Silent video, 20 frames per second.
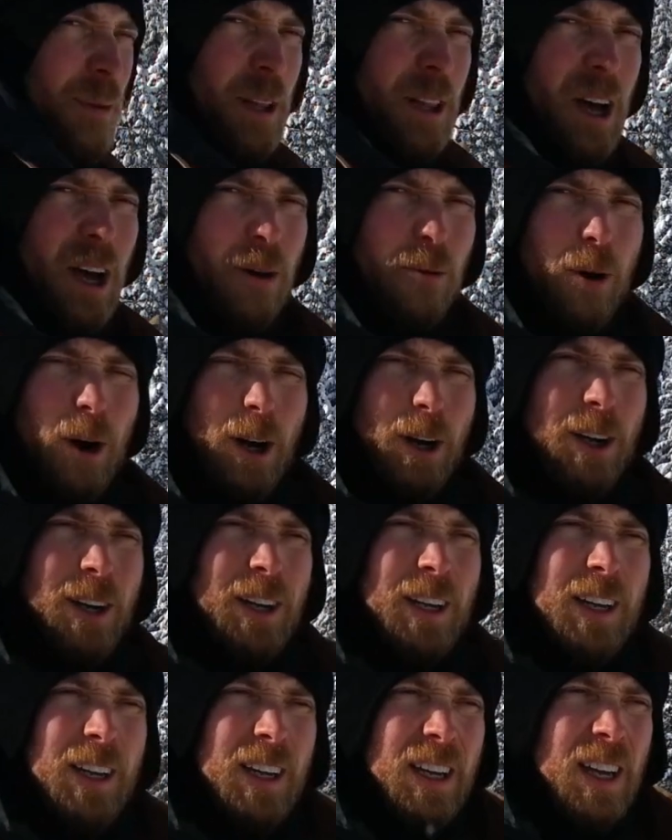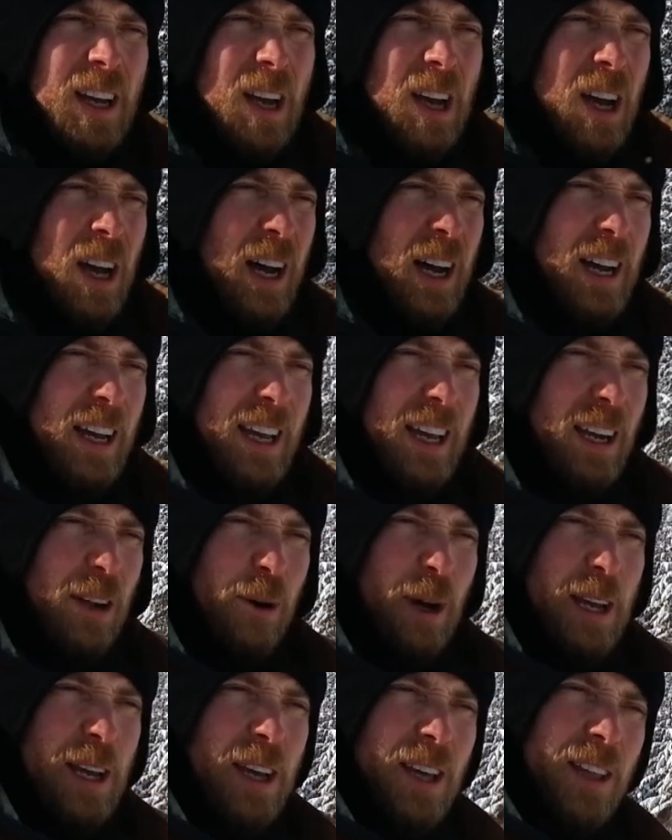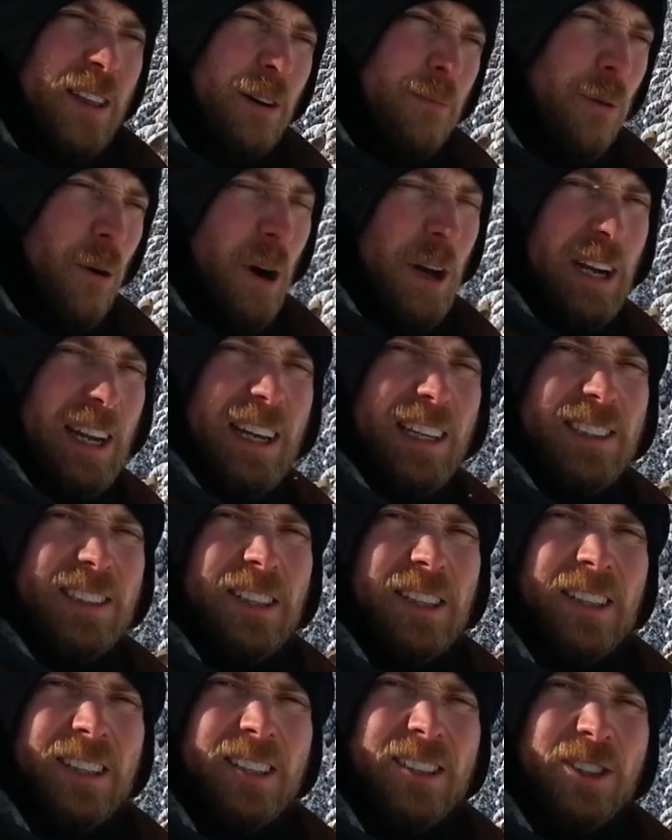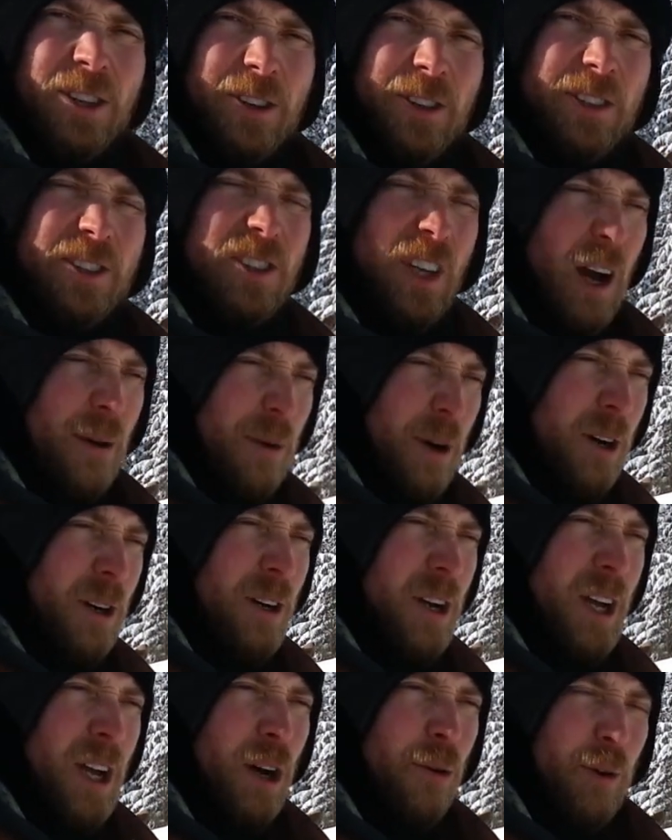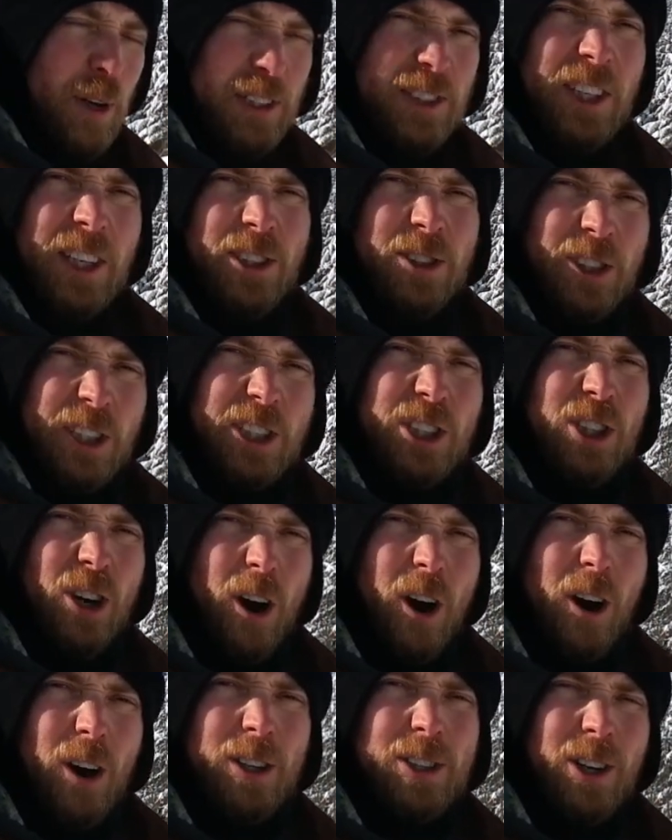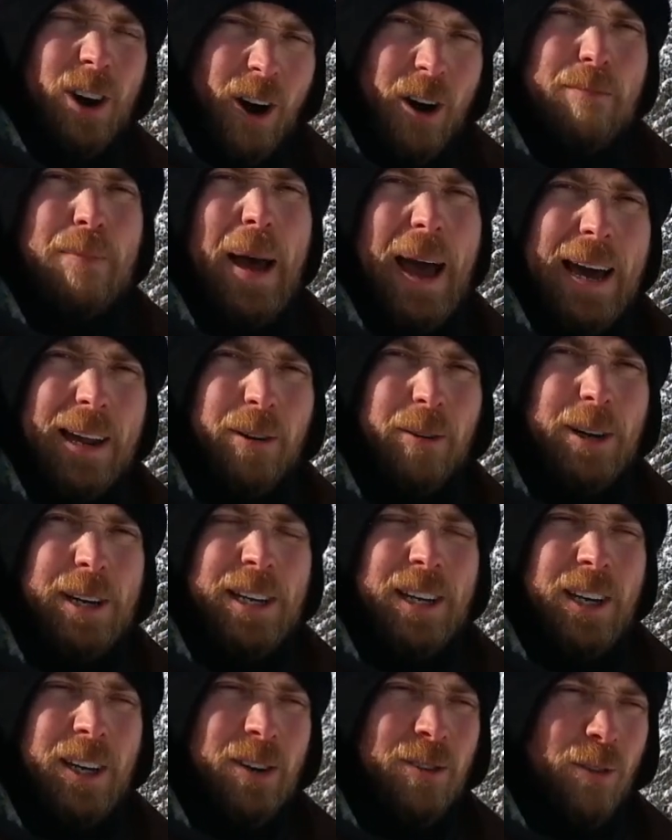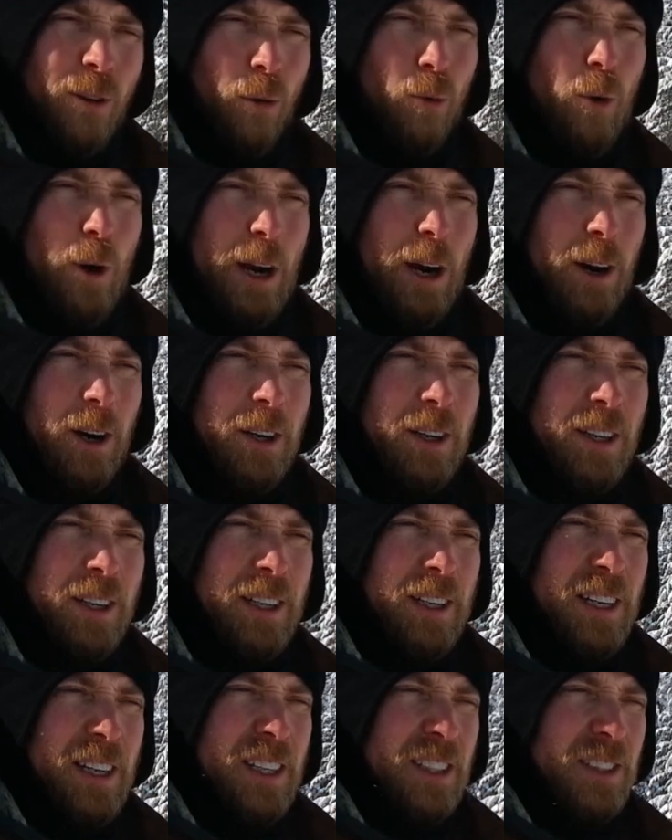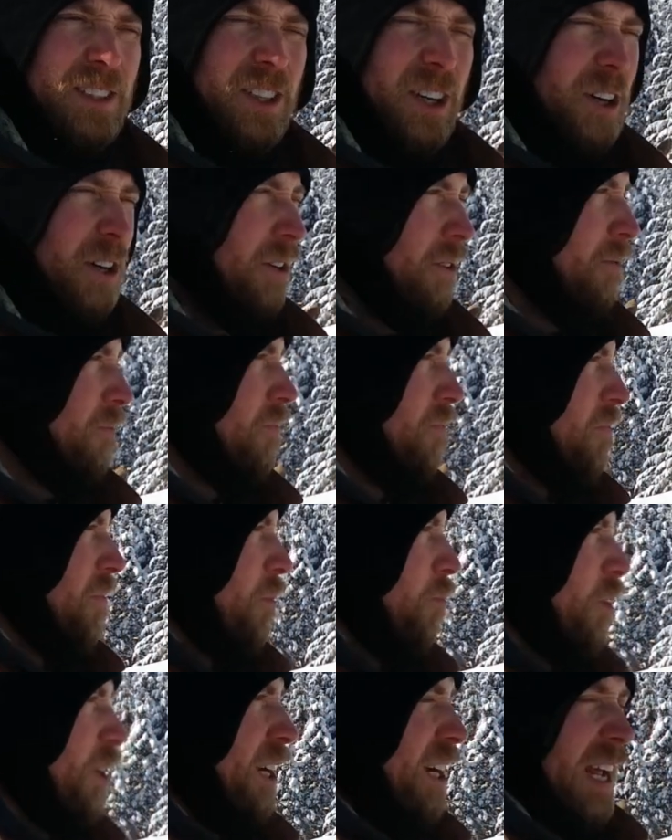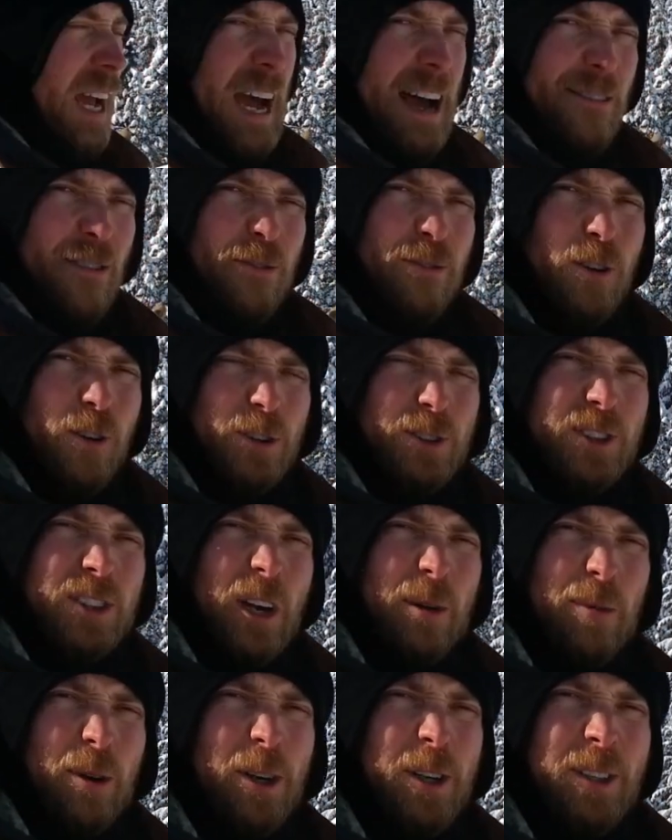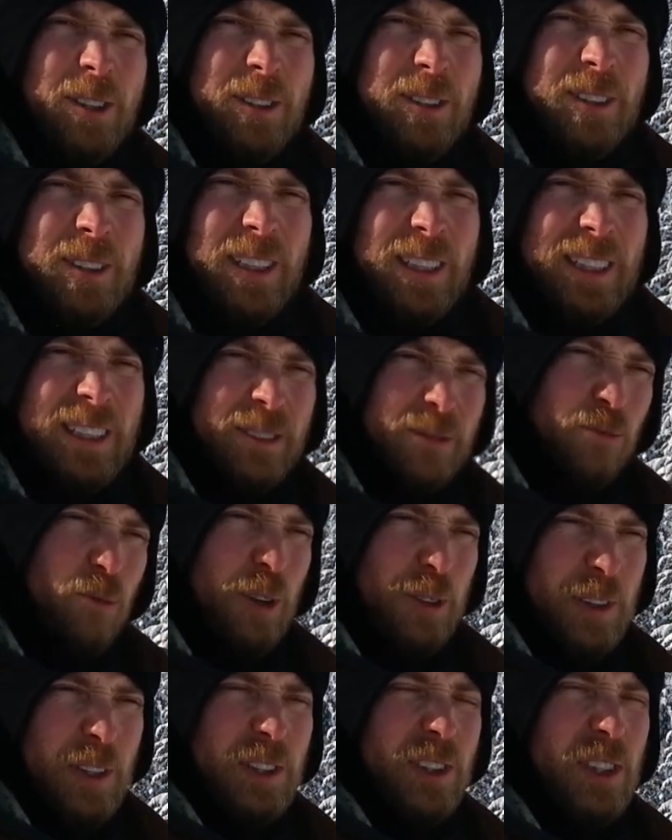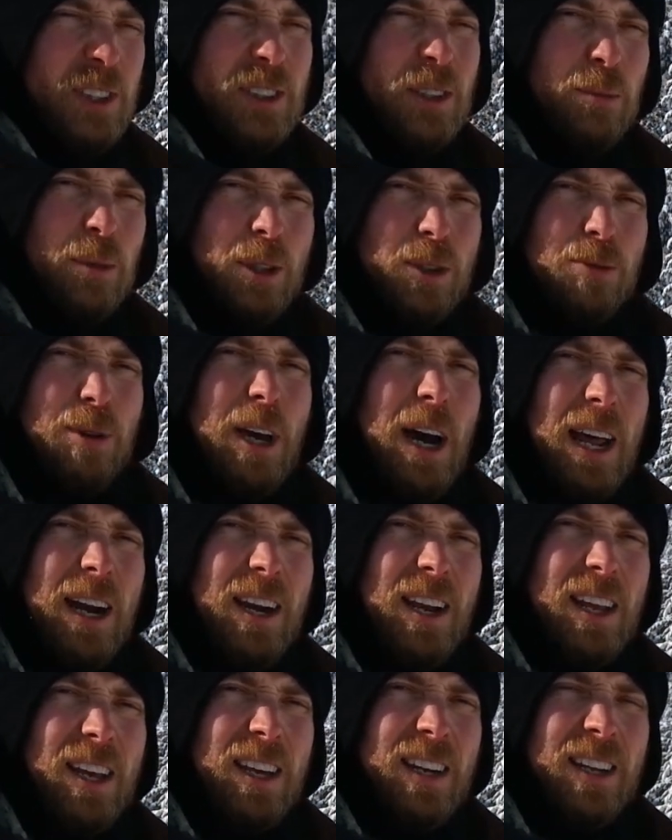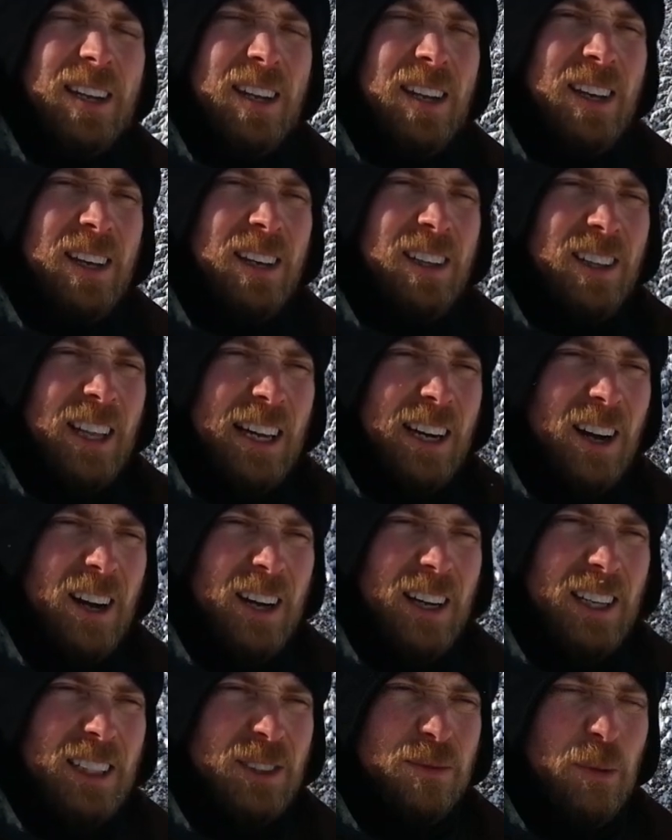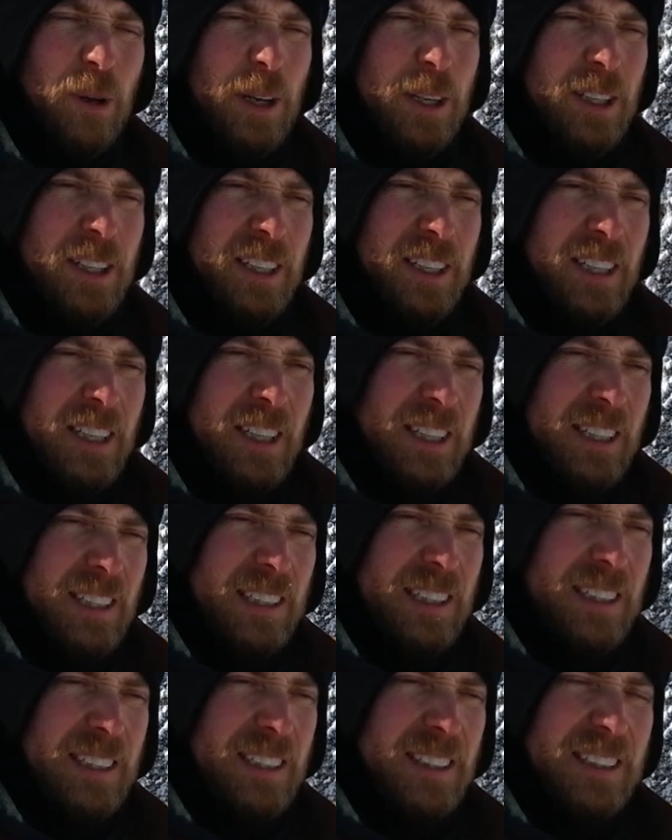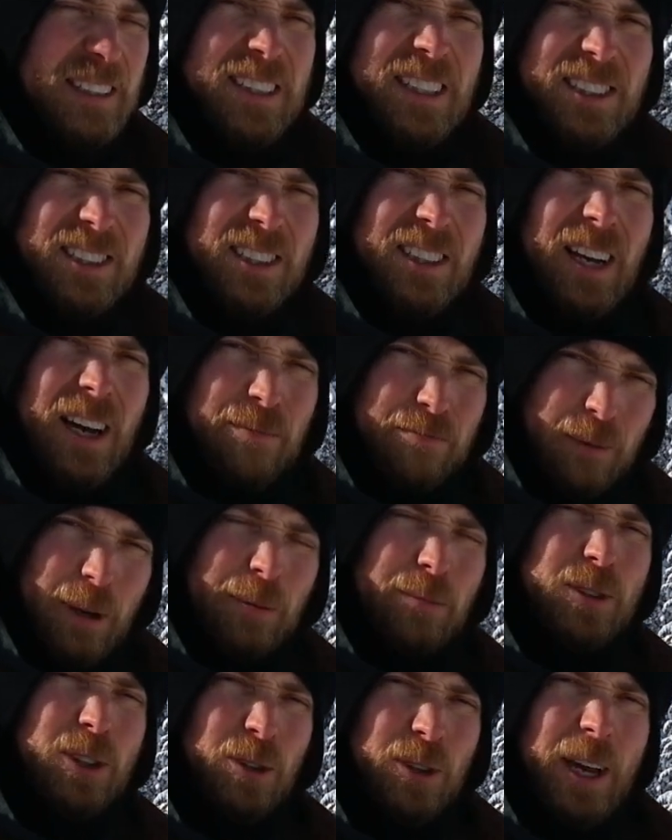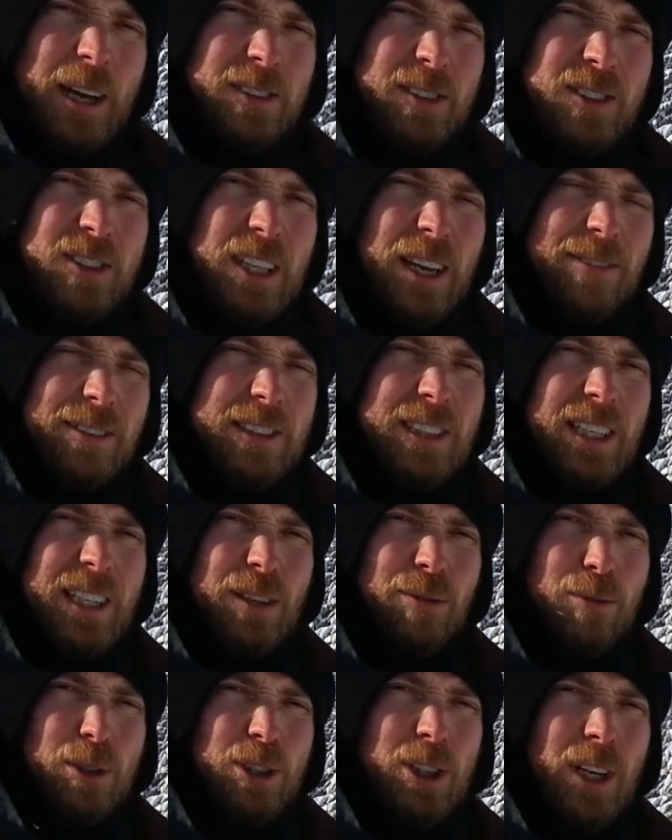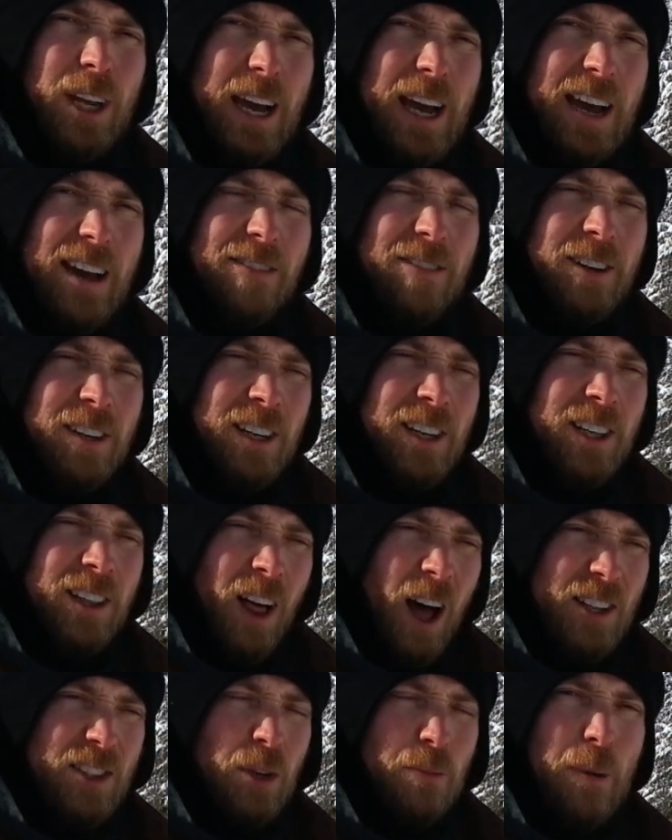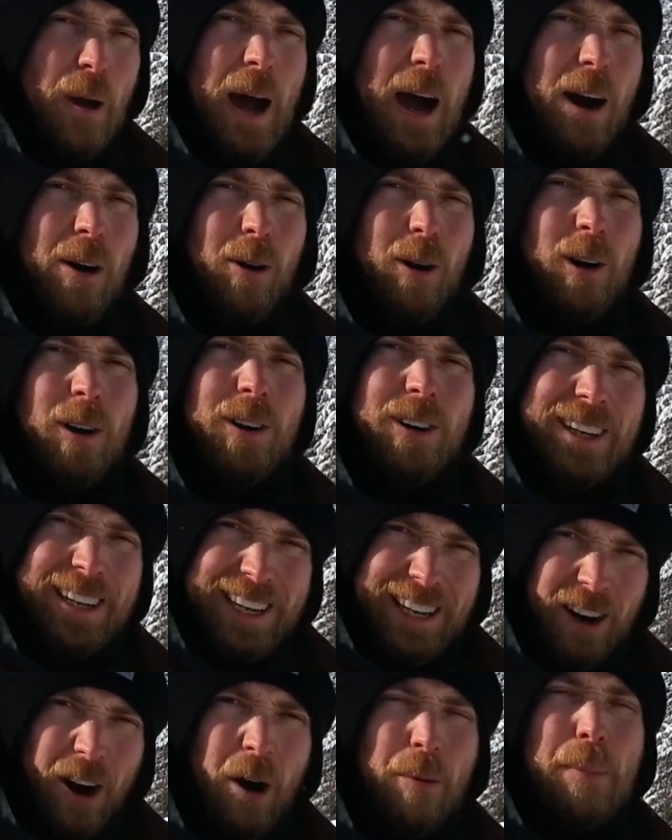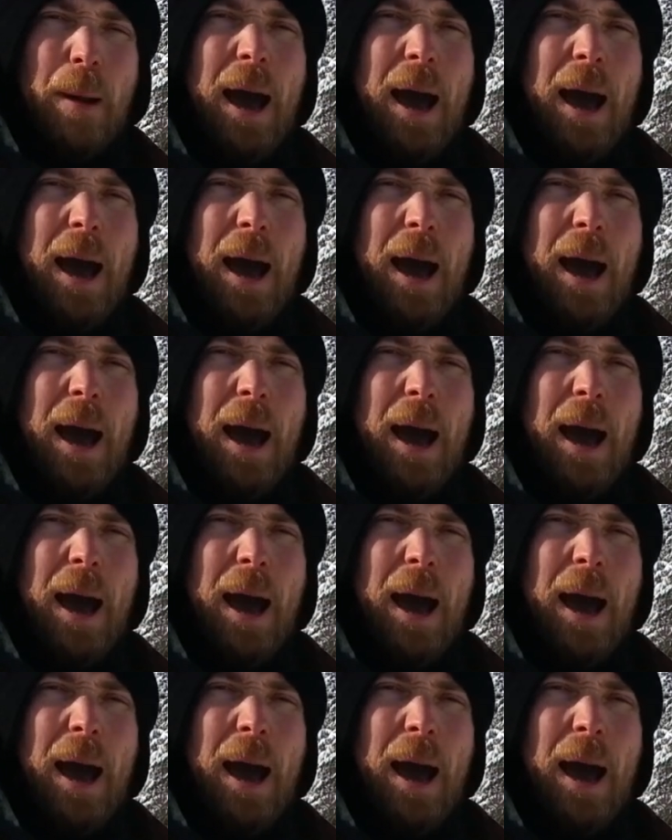going to be a lot of work. Uh, anyway, the point is, during the summer, we essentially charge our battery for winter. So we didn't have a full summer uh, with this system because we got it in in late August. But uh, this upcoming two thousand seventeen, we should have lots of power in our